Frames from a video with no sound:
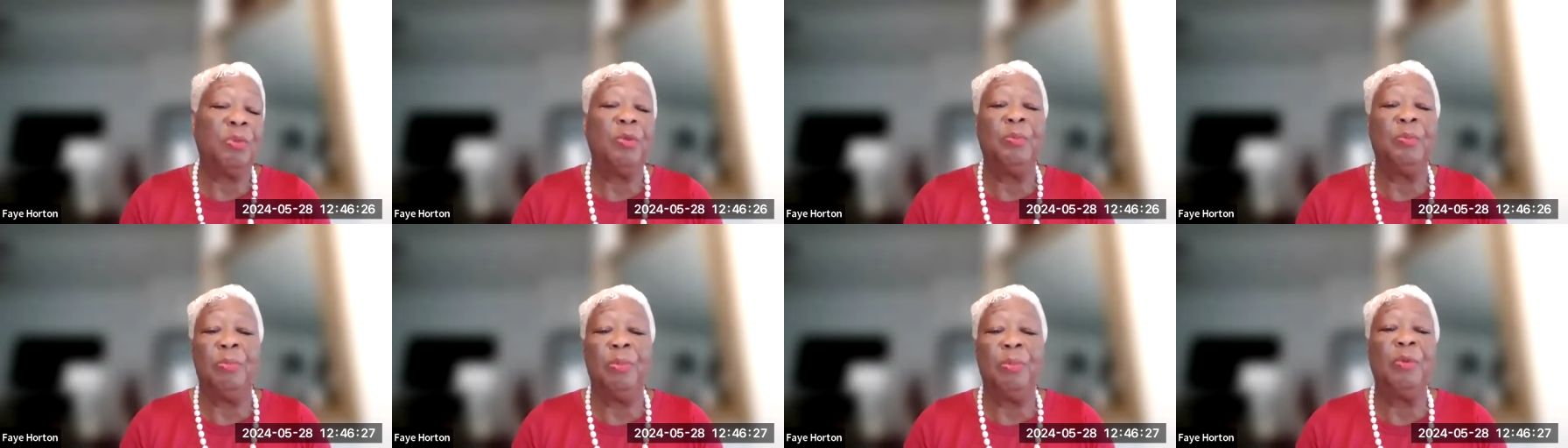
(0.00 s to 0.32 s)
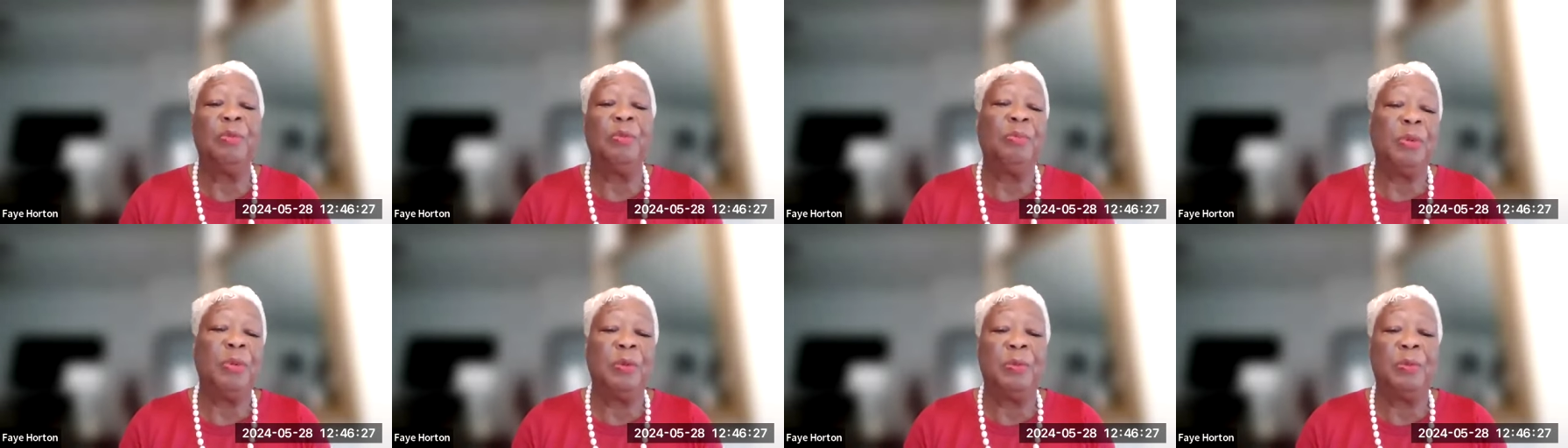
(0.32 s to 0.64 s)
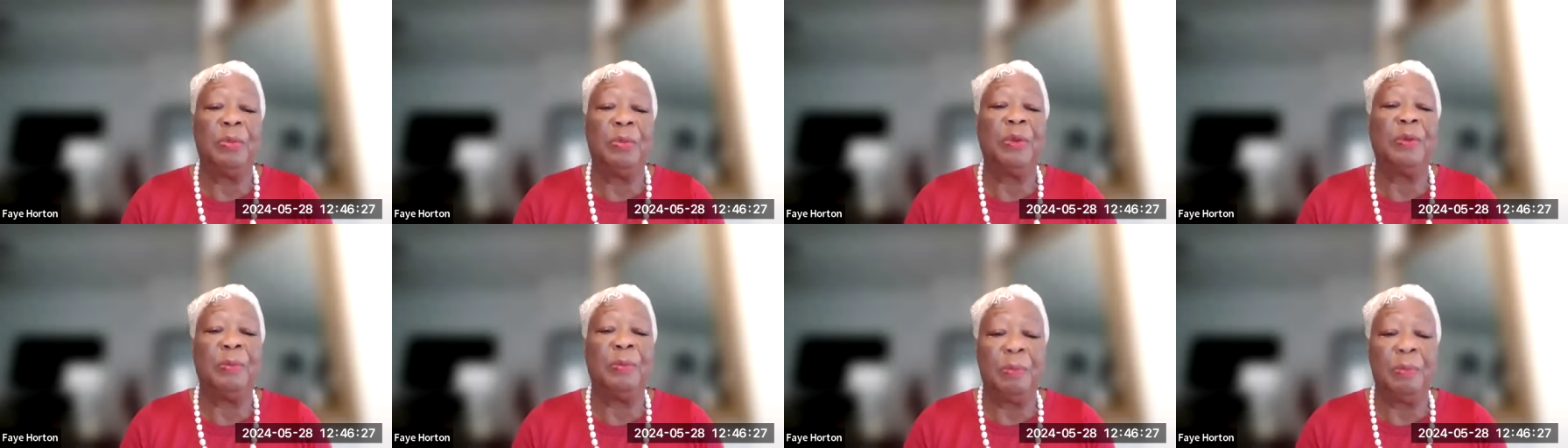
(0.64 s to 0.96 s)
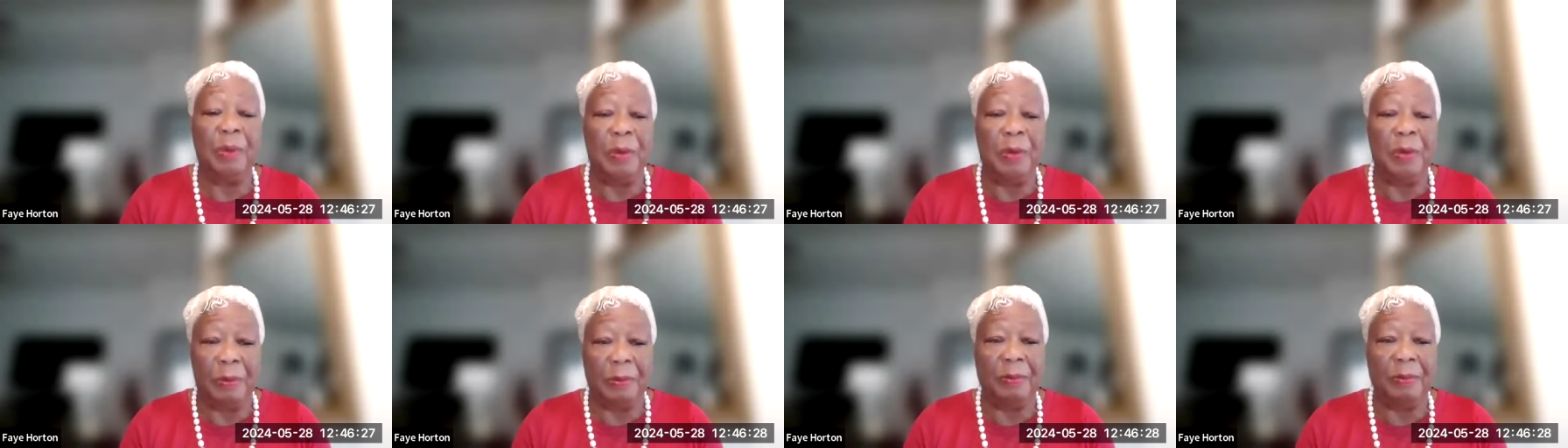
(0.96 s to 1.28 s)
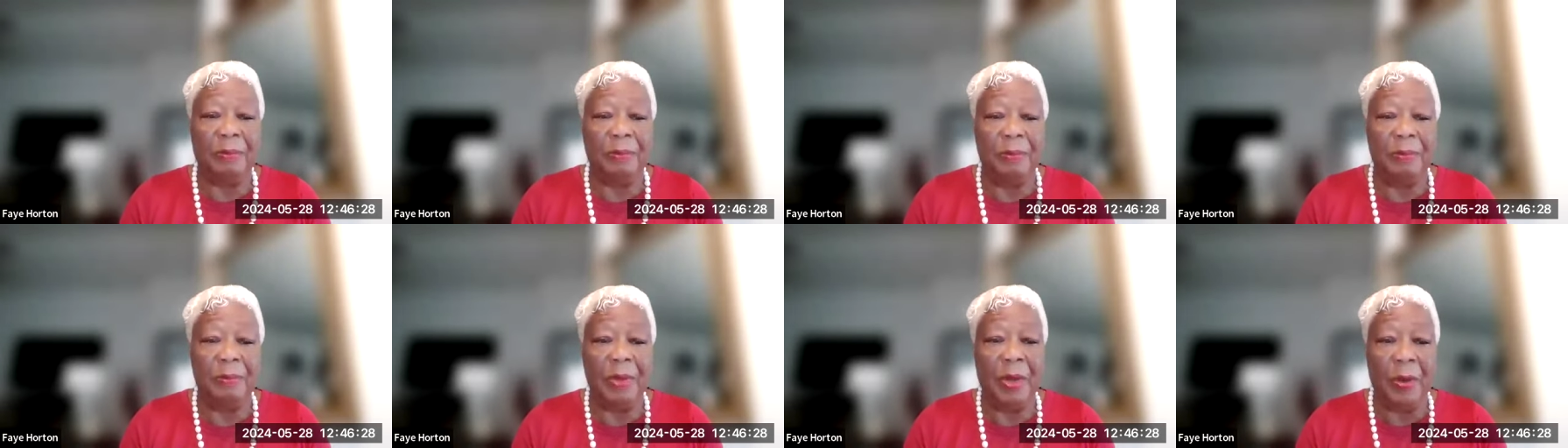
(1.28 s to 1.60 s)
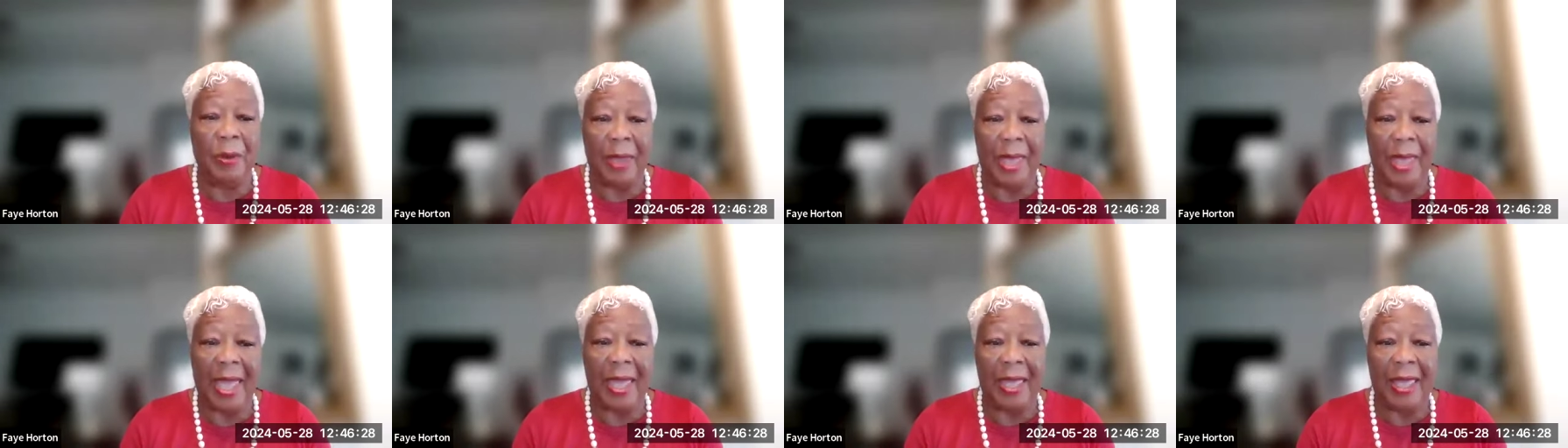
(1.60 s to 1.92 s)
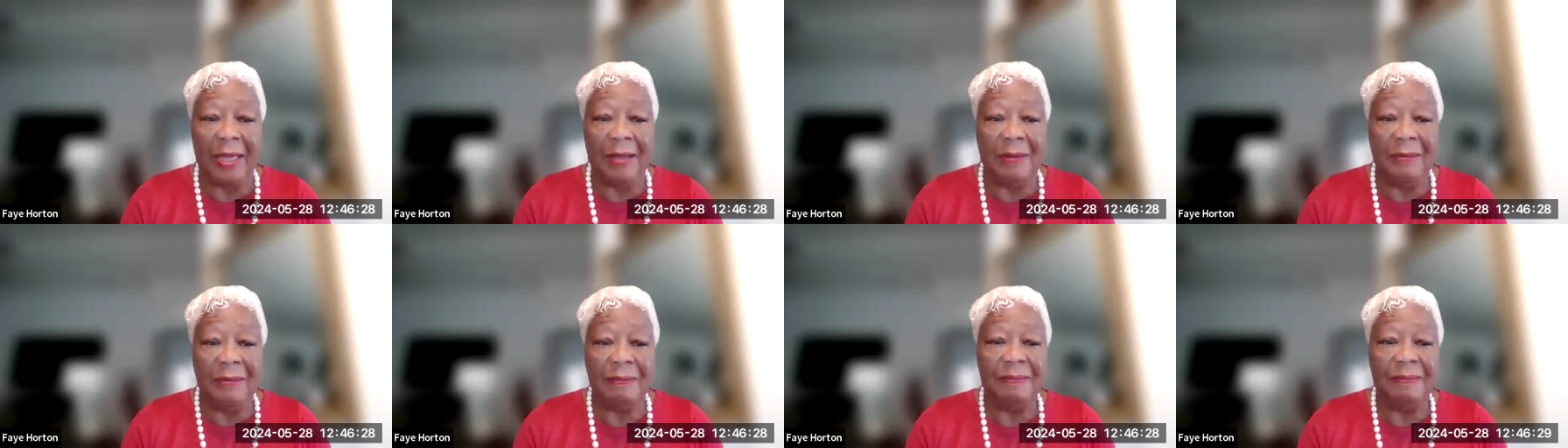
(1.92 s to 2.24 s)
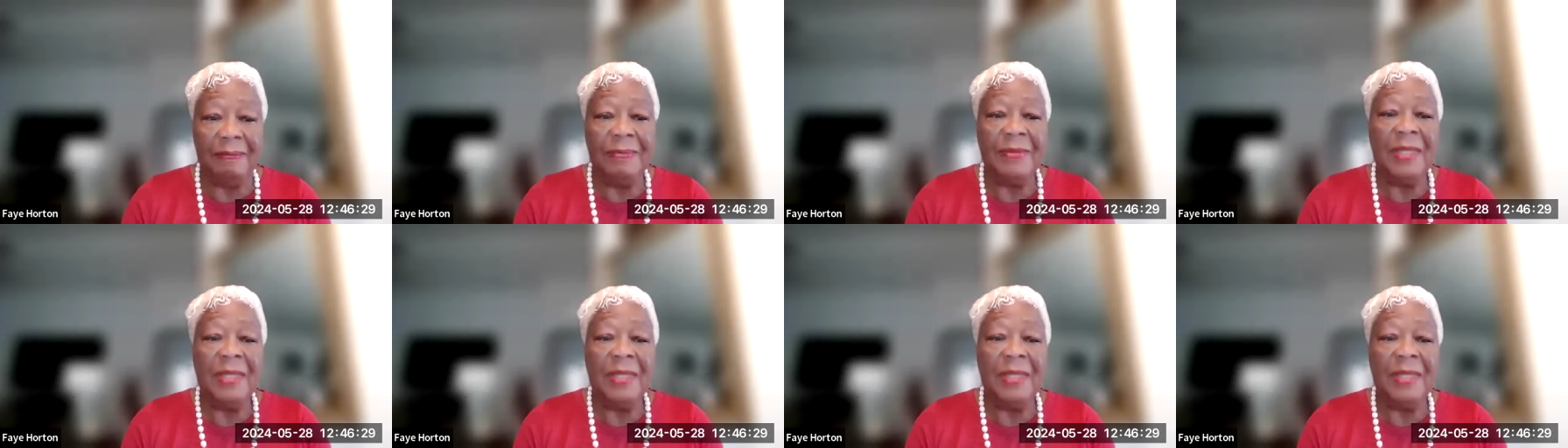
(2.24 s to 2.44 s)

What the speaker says: Boom, boom, boom, boom, boom. Okay.